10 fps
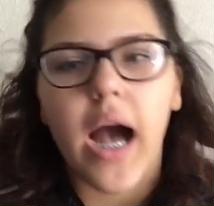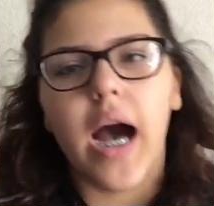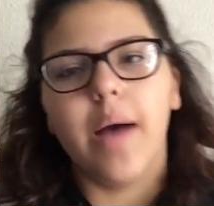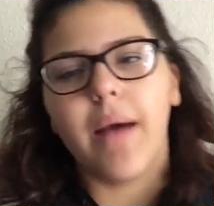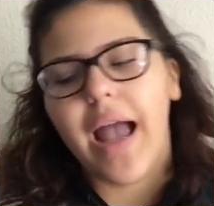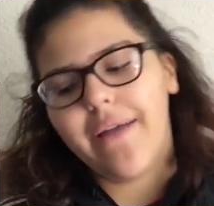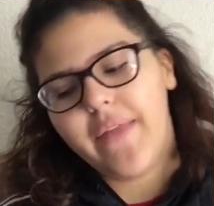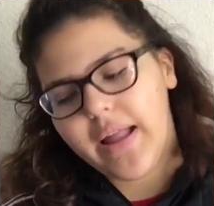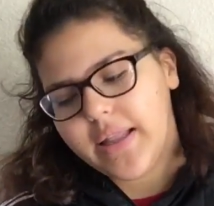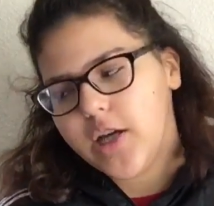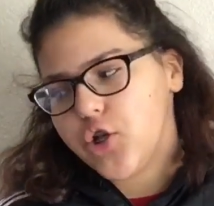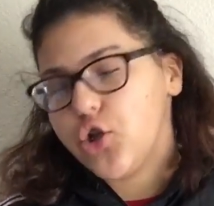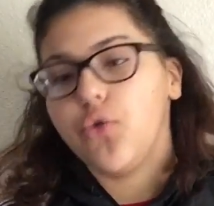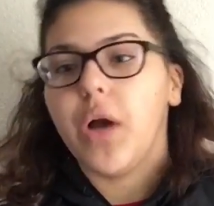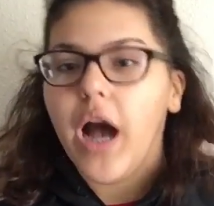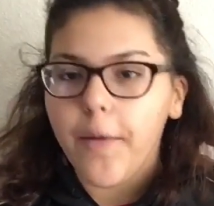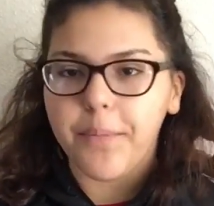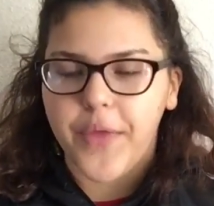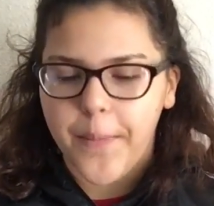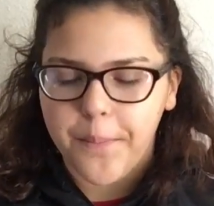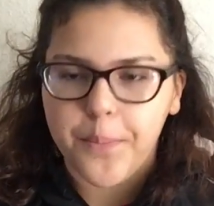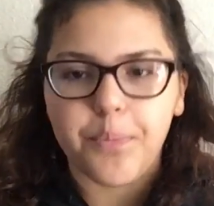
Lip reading: I have that there to help them.